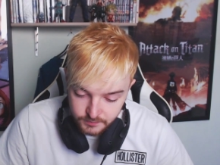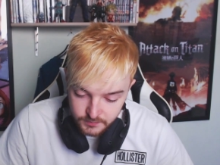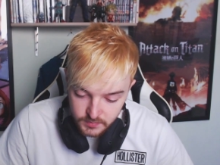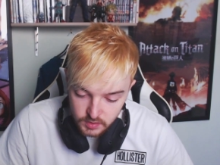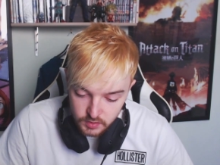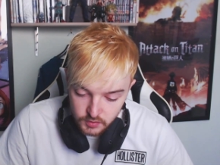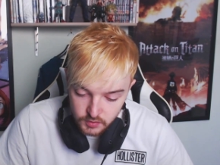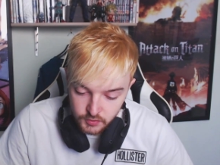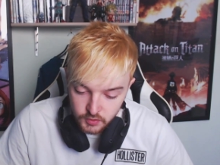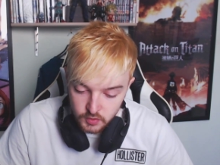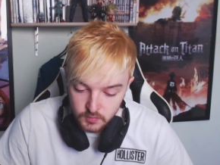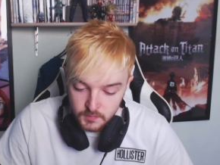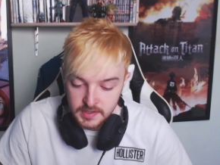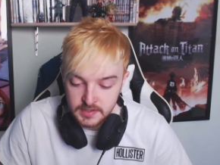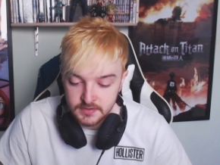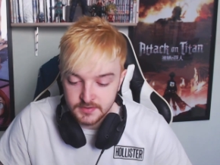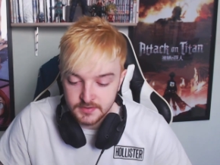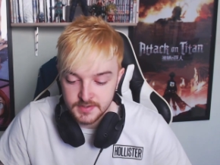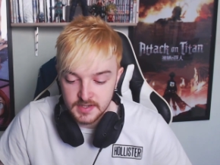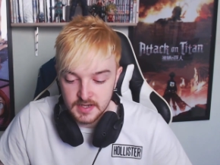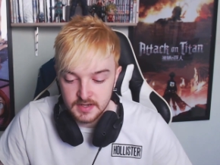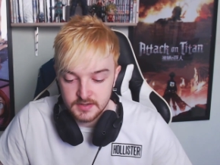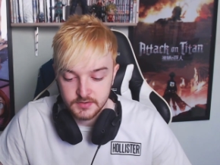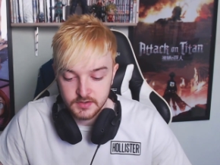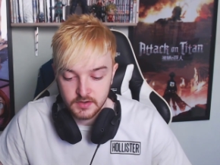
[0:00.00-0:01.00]
So
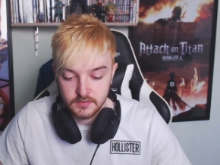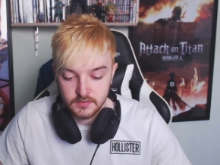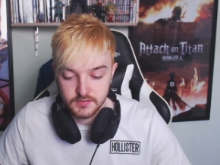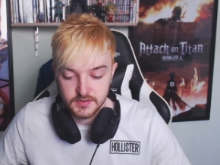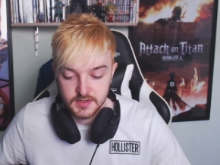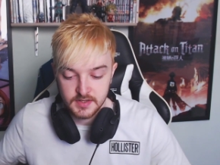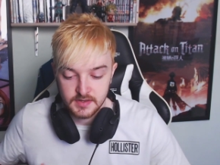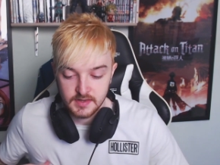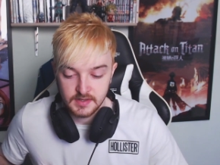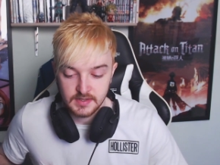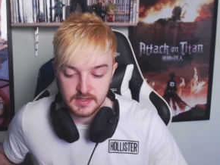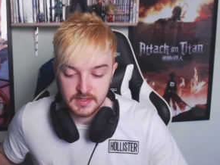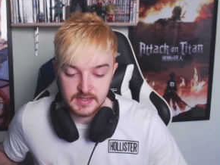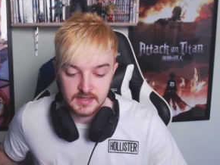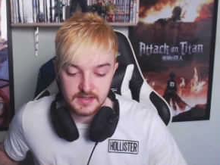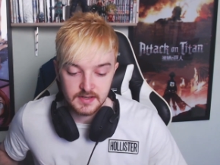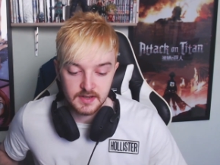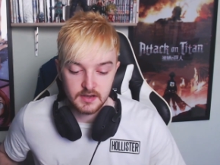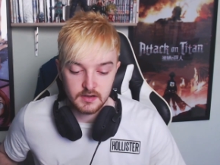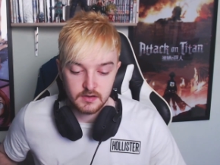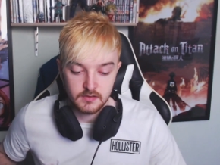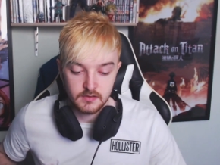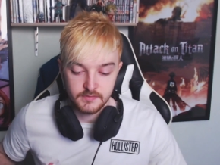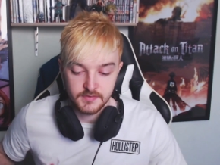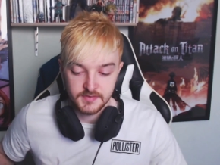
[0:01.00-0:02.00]
Meliodas, obviously the
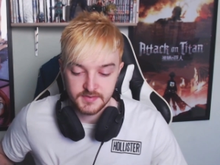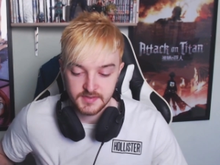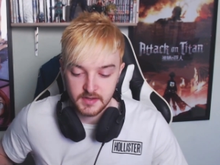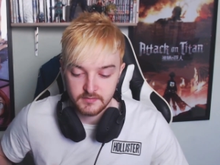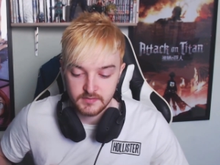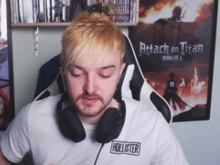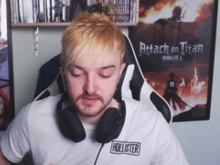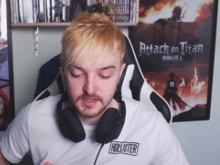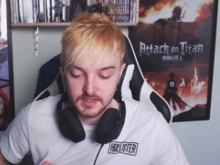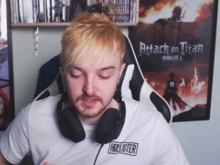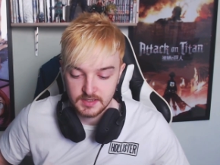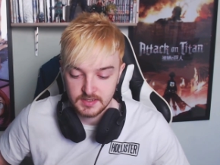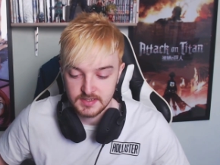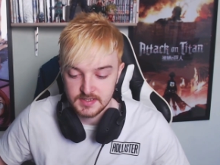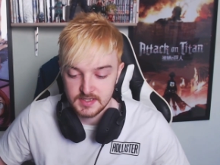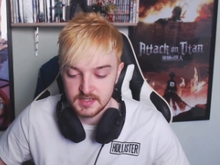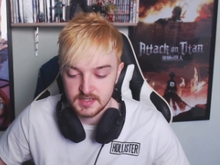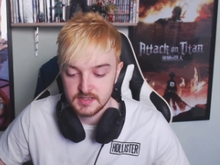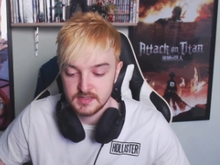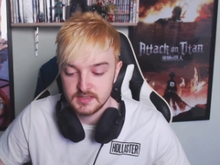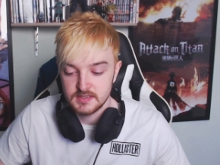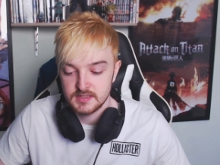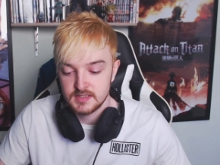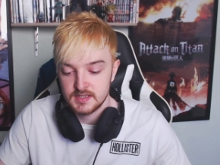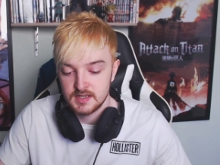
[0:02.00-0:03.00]
leader of the Seven Deadly
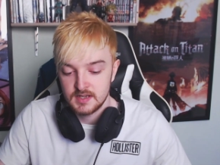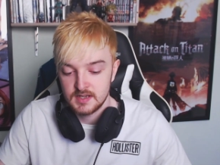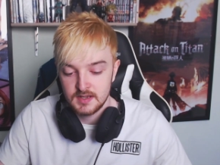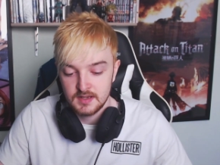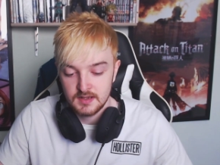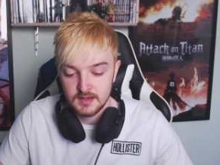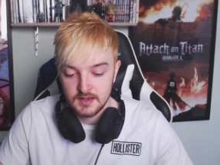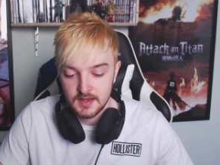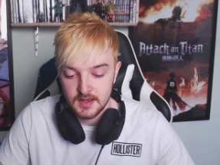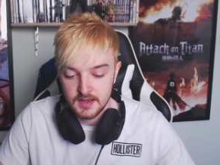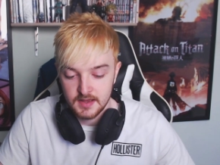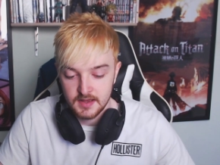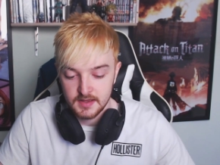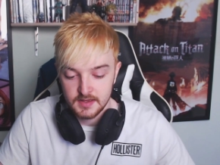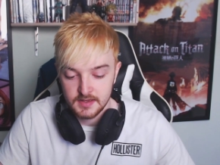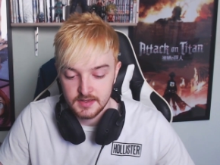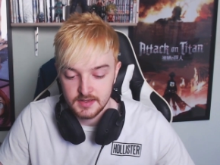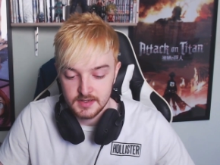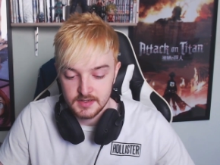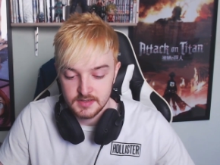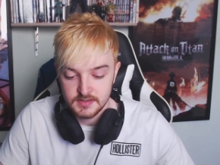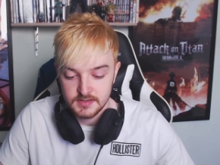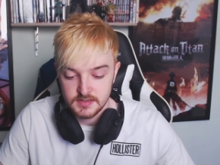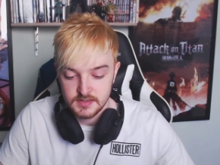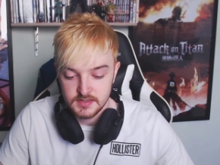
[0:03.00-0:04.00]
Sins, uh, he
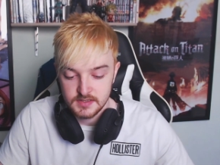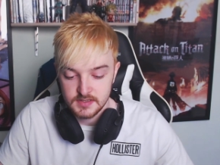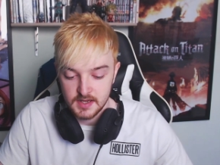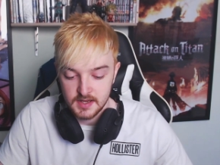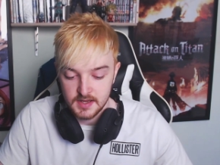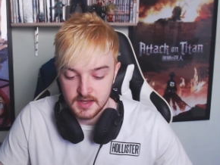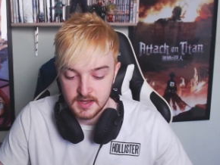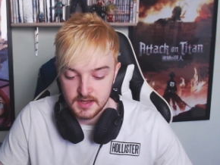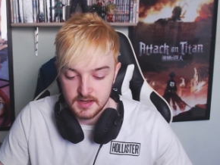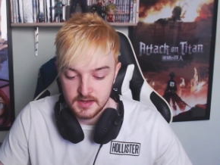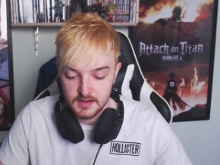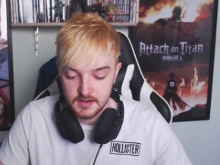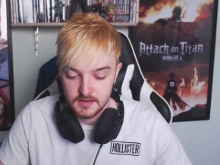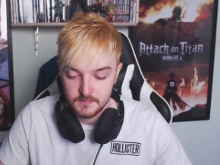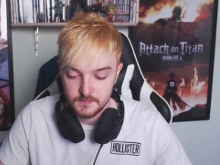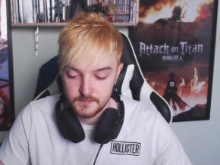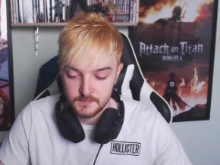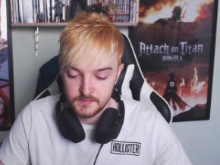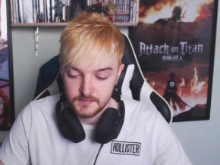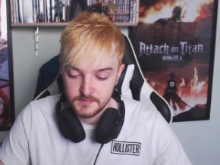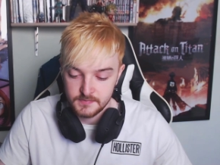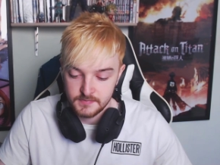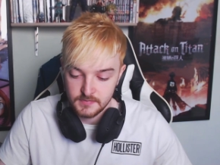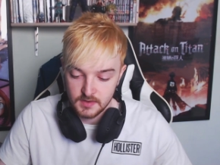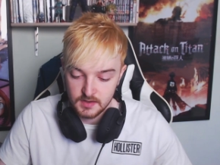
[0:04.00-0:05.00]
is uh,
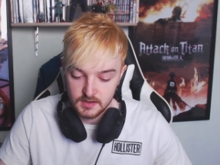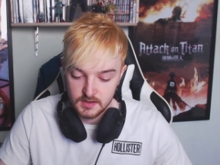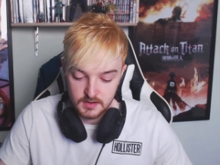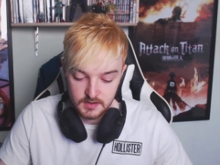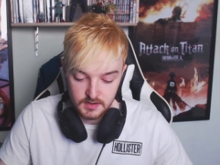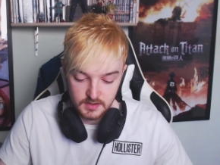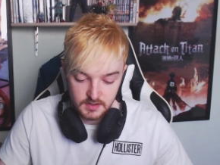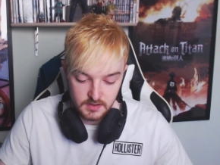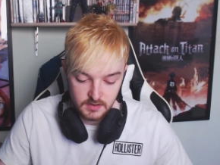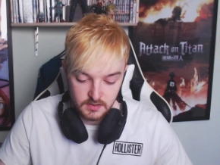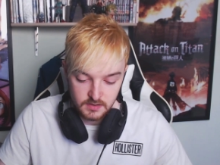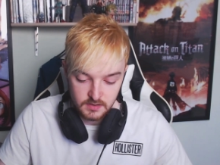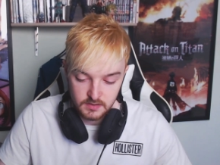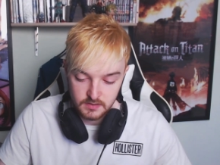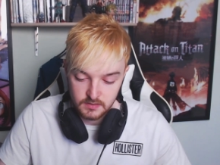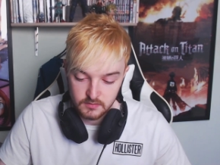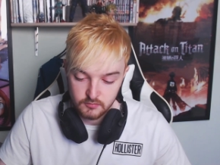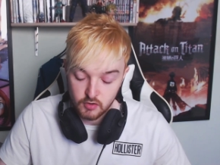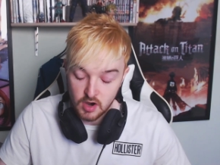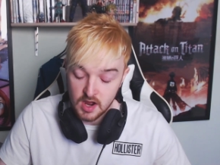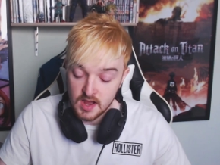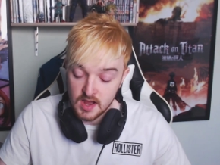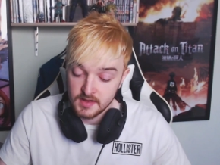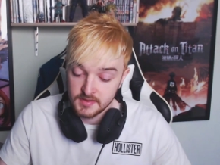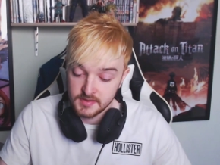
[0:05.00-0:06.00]
uh,
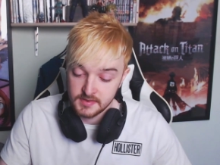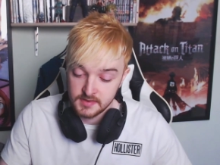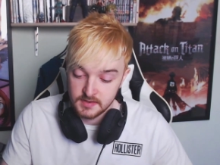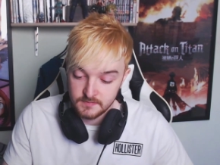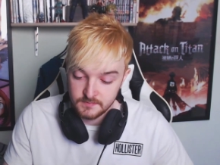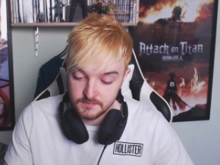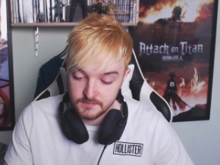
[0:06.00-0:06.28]
Wrath.